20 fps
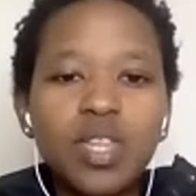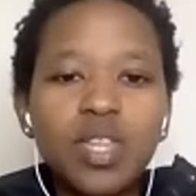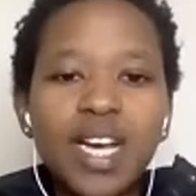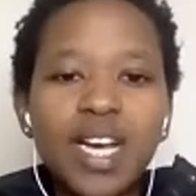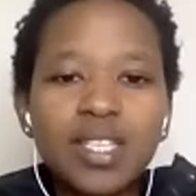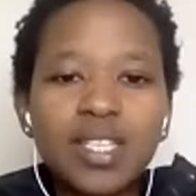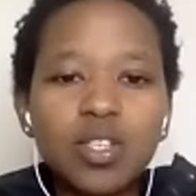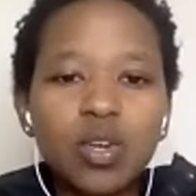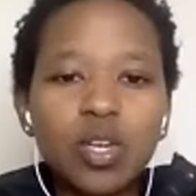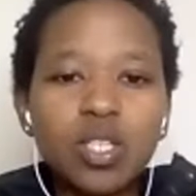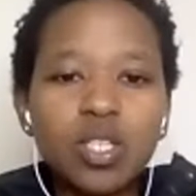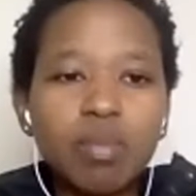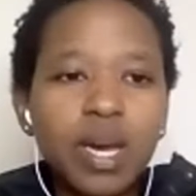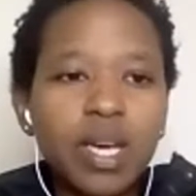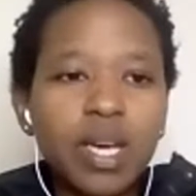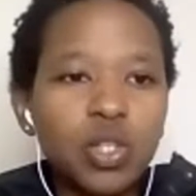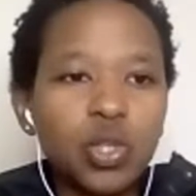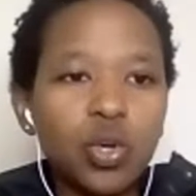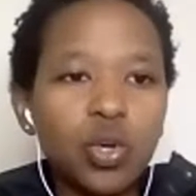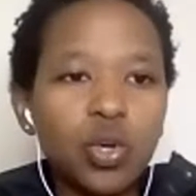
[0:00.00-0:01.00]
That's not
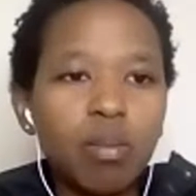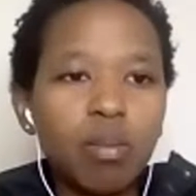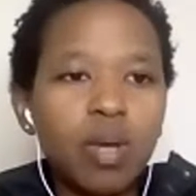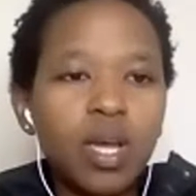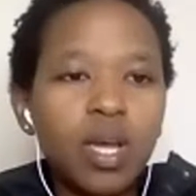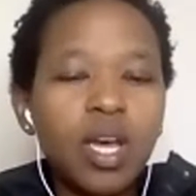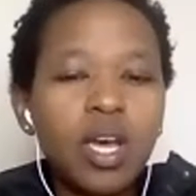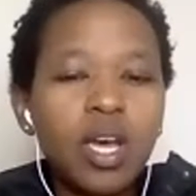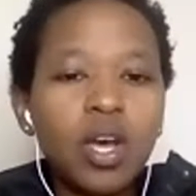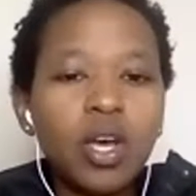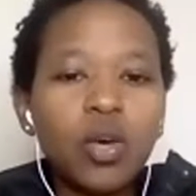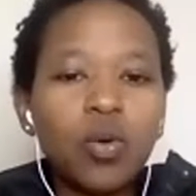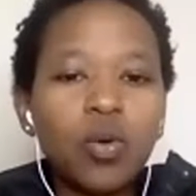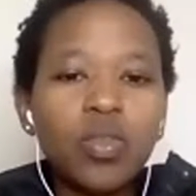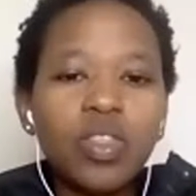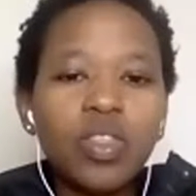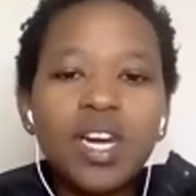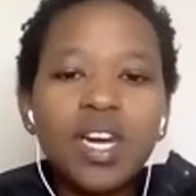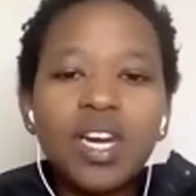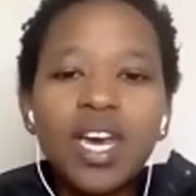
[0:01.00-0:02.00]
my job. The
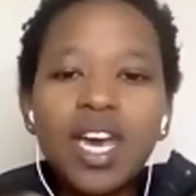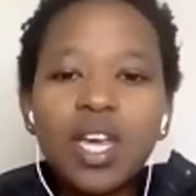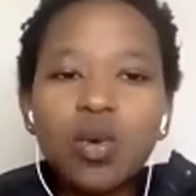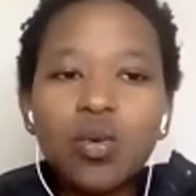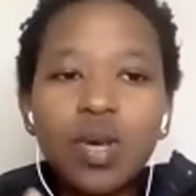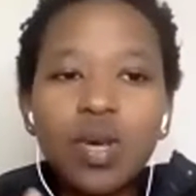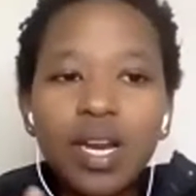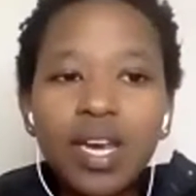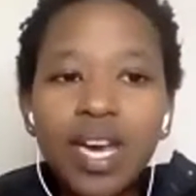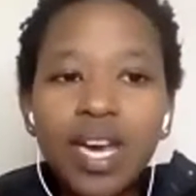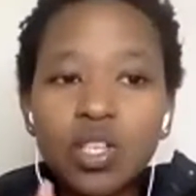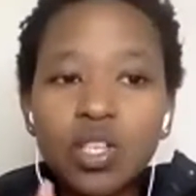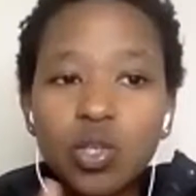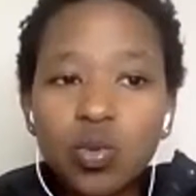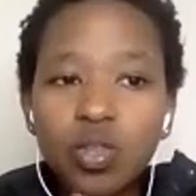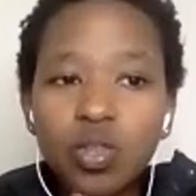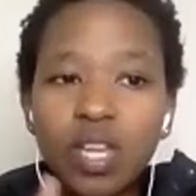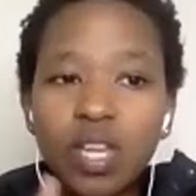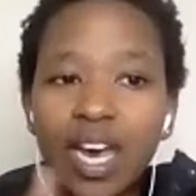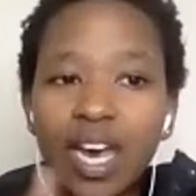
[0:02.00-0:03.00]
day you will get
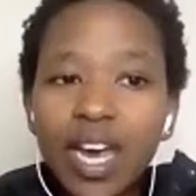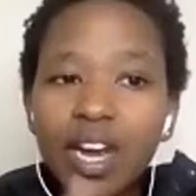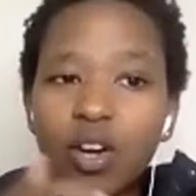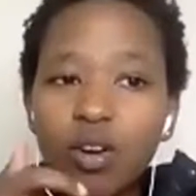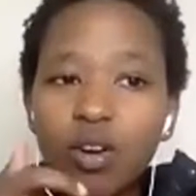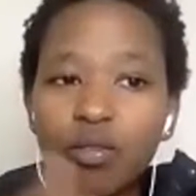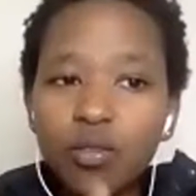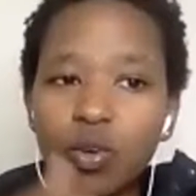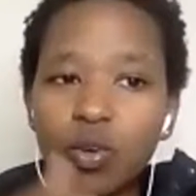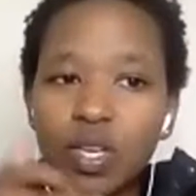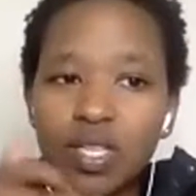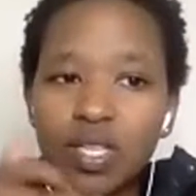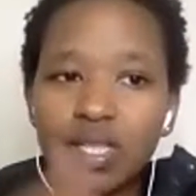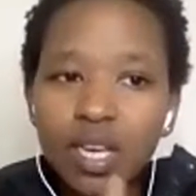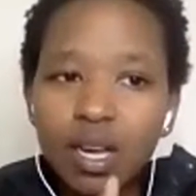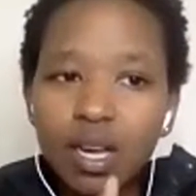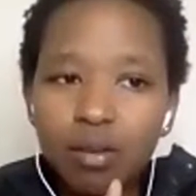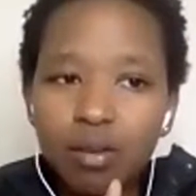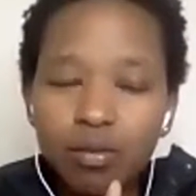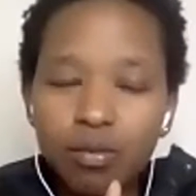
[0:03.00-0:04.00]
to the end of
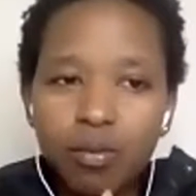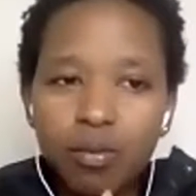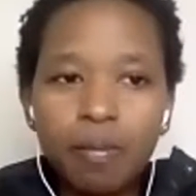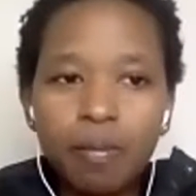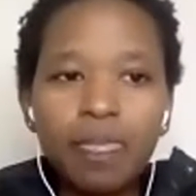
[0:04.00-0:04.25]
yourself,